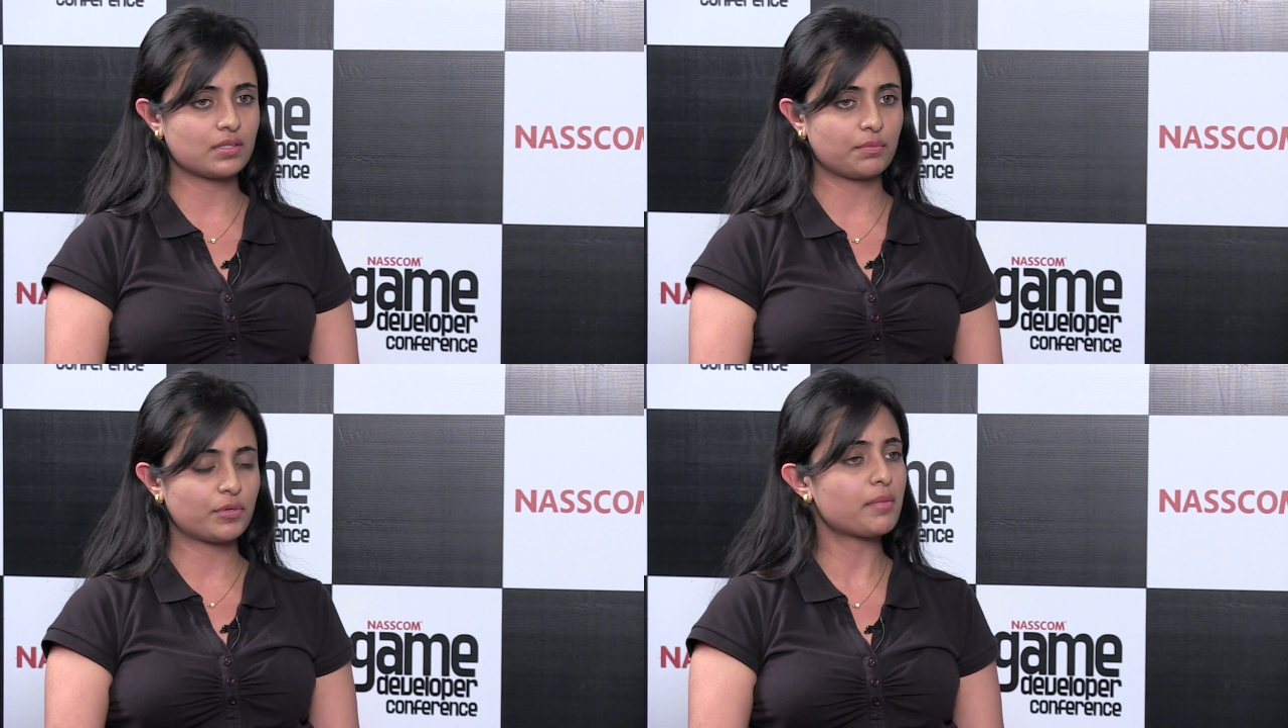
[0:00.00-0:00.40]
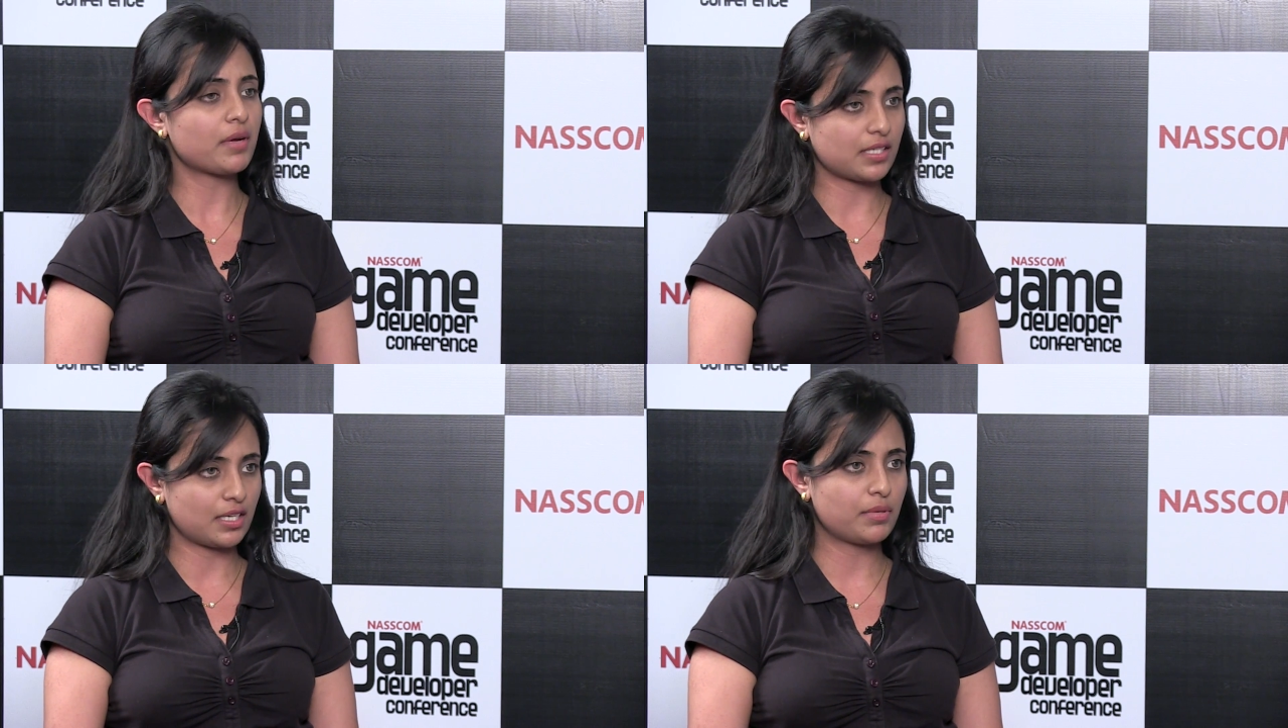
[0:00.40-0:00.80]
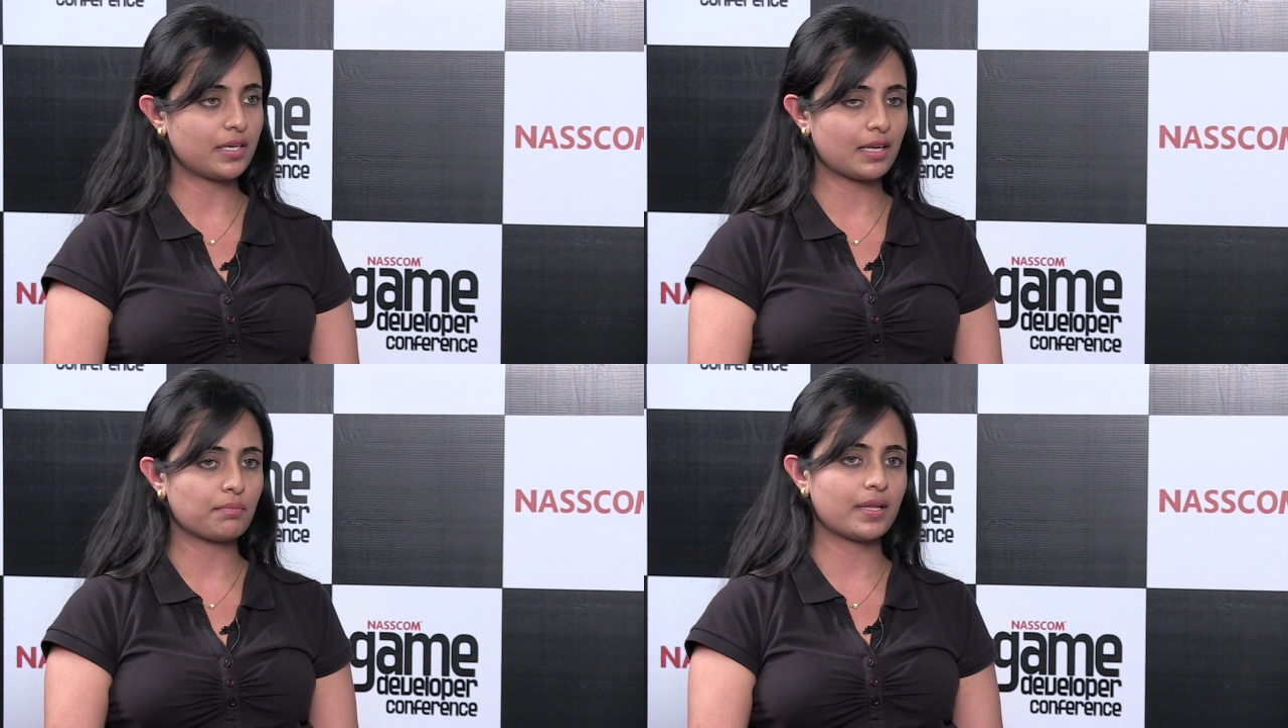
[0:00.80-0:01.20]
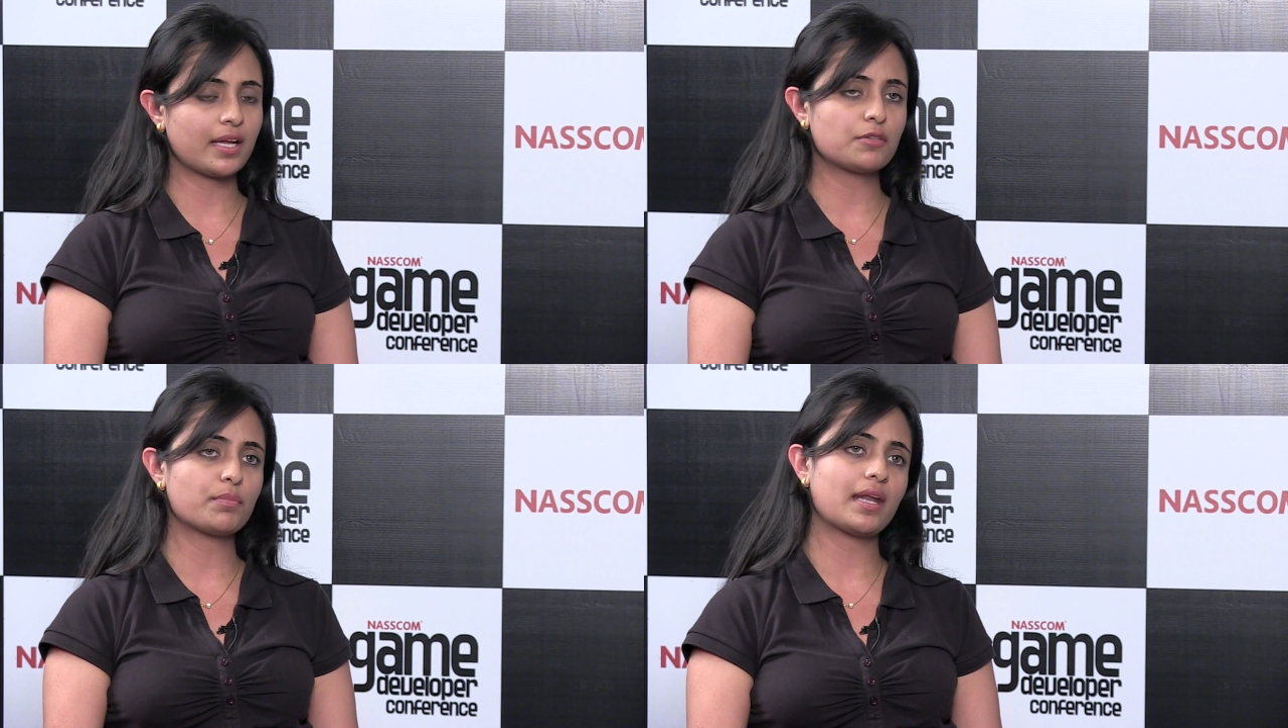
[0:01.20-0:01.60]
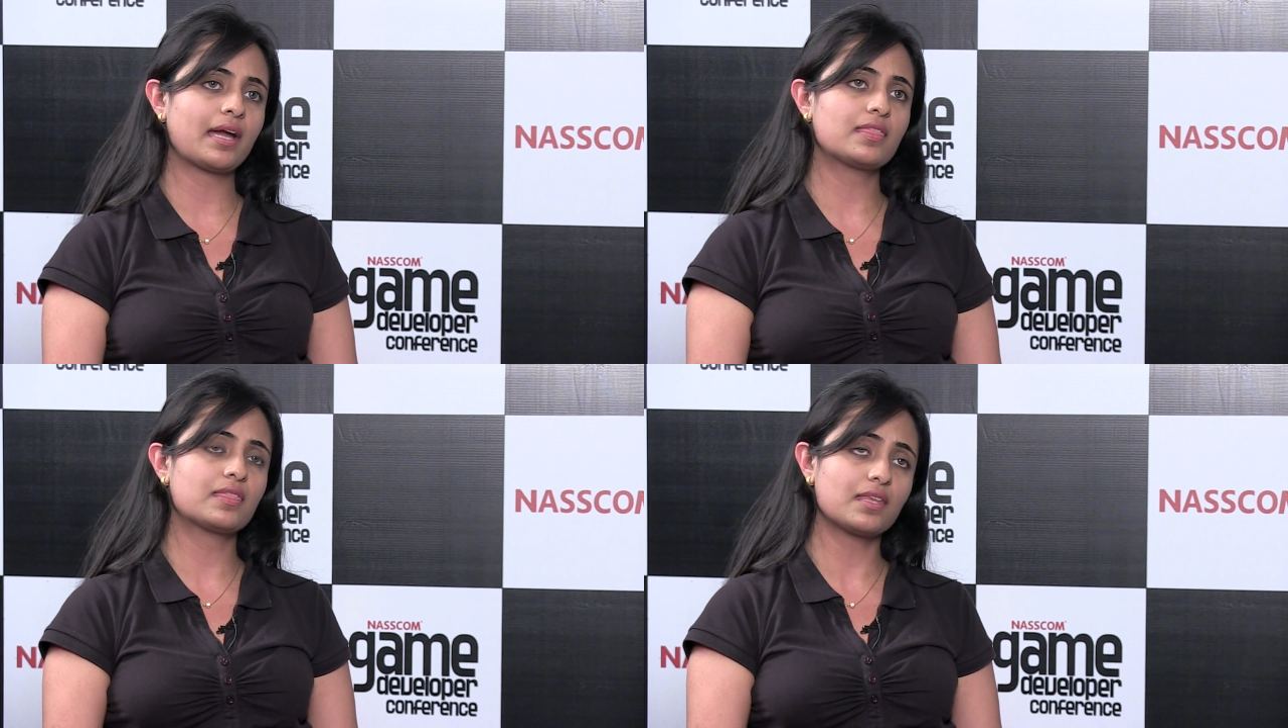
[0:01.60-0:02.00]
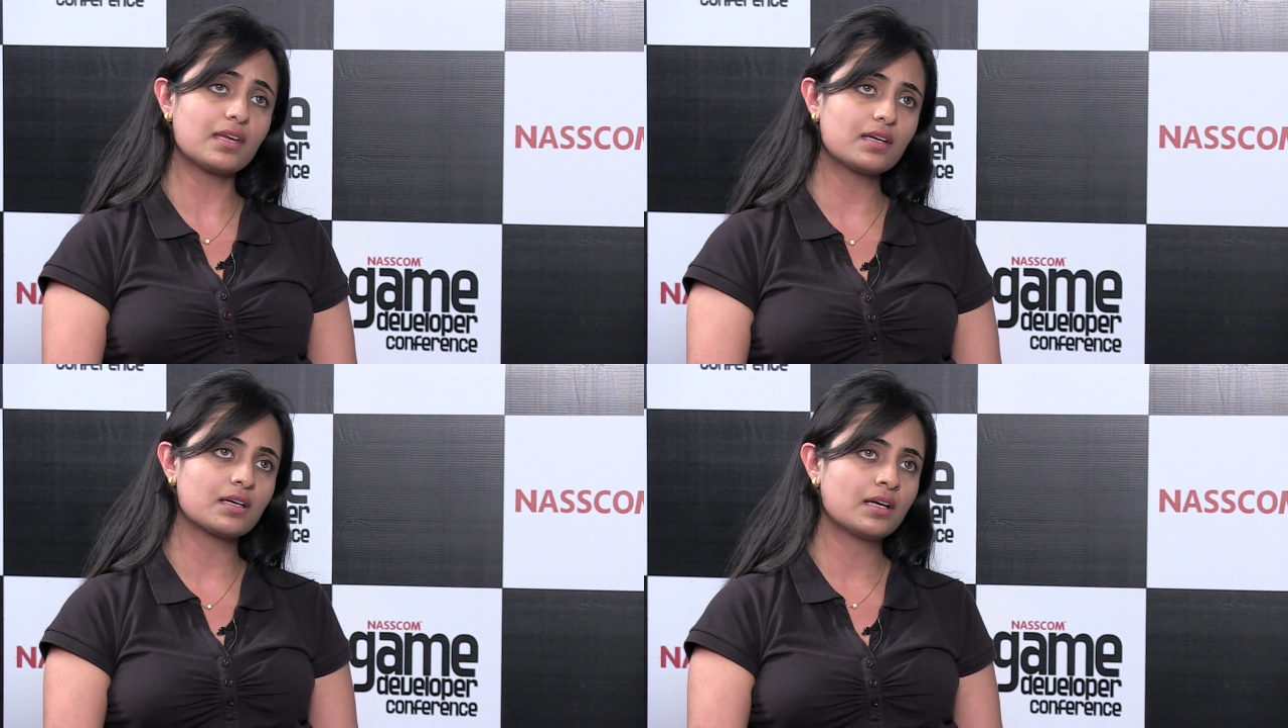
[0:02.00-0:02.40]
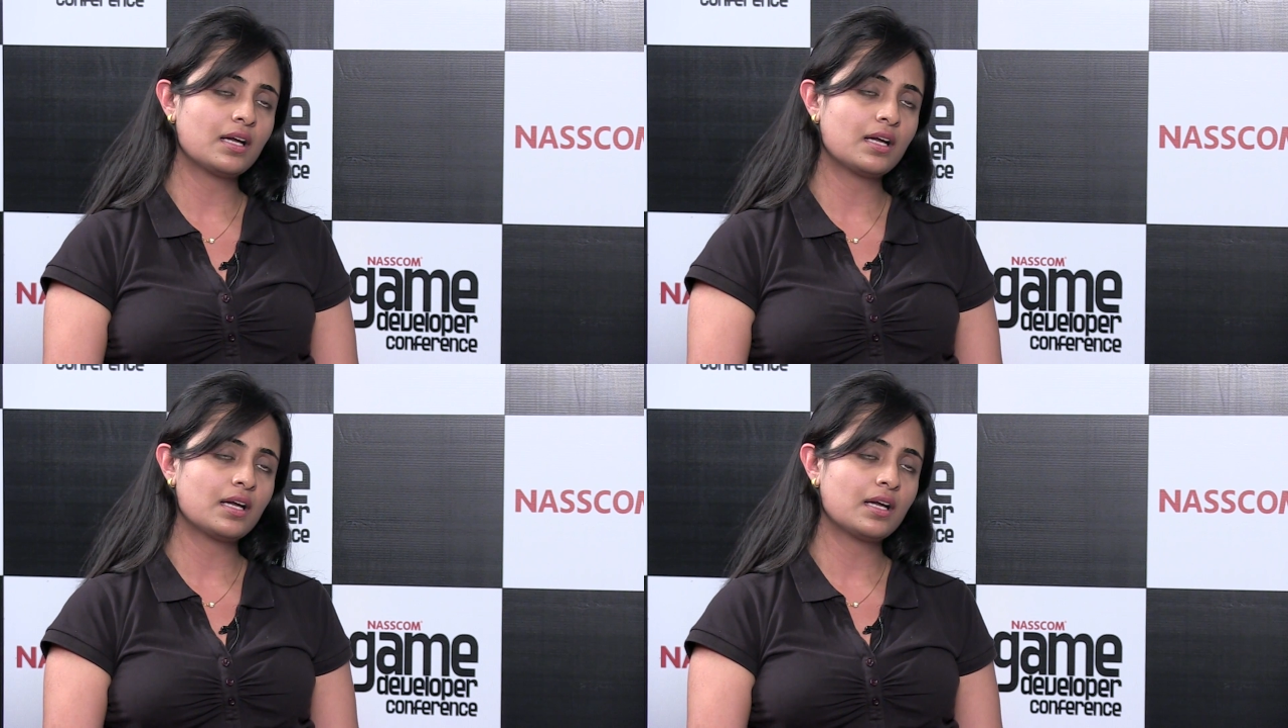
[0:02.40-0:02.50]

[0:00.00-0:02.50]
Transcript: Pretty much anybody can play it. But I think